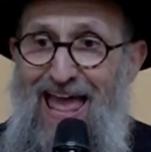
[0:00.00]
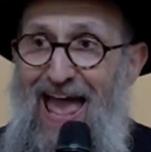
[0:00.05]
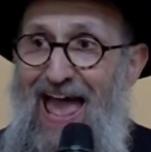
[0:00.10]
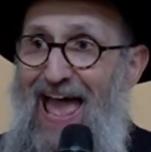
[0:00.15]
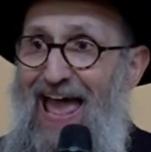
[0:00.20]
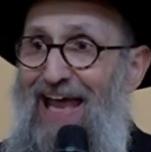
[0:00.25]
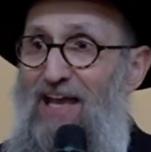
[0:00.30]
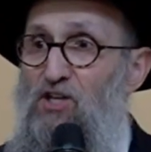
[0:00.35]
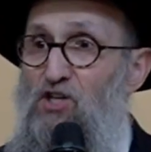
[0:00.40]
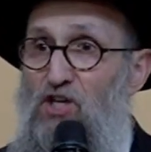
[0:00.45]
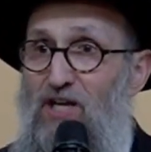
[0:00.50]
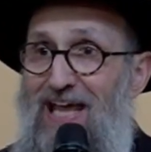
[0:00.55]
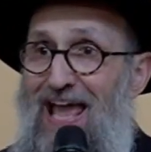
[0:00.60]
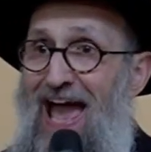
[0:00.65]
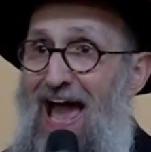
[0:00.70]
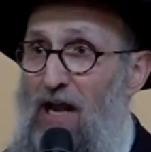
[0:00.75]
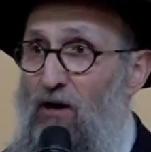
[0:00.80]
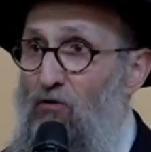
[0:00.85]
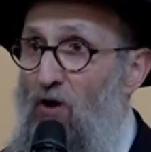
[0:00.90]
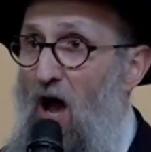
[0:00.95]
And she
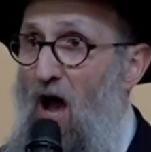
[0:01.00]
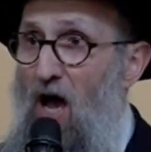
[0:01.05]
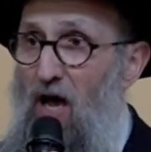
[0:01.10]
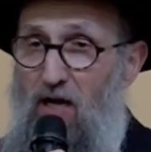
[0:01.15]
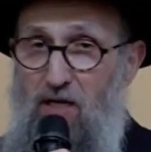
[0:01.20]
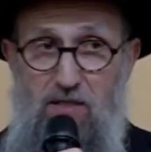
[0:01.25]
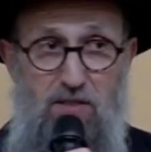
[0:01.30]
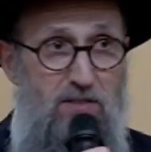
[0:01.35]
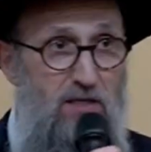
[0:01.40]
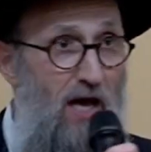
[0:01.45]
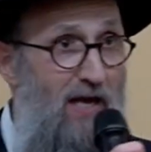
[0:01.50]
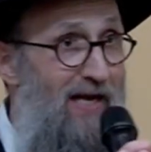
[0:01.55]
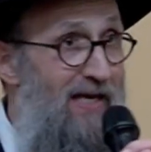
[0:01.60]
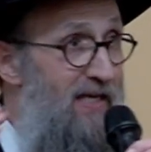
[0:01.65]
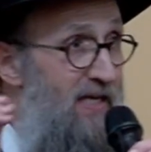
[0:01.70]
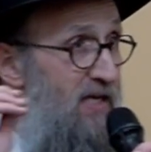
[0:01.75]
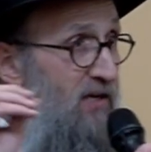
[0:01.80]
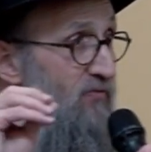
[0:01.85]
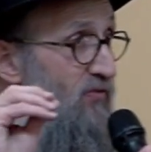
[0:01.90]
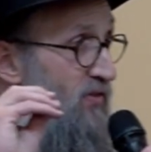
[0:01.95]
had her eyes on
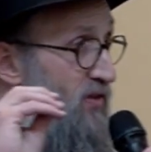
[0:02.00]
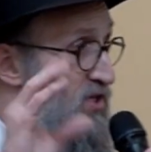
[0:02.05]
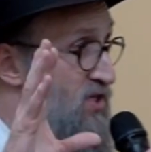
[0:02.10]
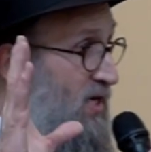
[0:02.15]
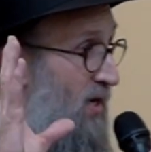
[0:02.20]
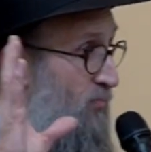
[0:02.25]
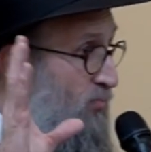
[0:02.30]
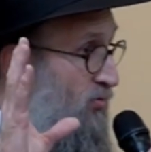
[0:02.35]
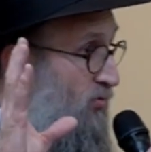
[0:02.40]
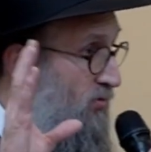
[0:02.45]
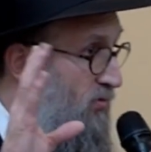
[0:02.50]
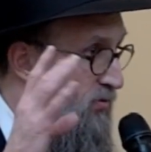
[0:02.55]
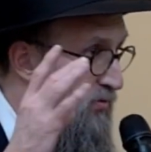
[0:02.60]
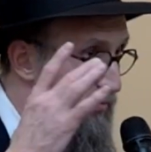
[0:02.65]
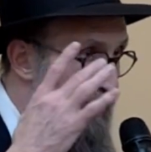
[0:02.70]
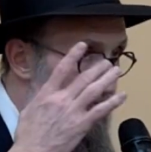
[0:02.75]
Akiva the shepherd.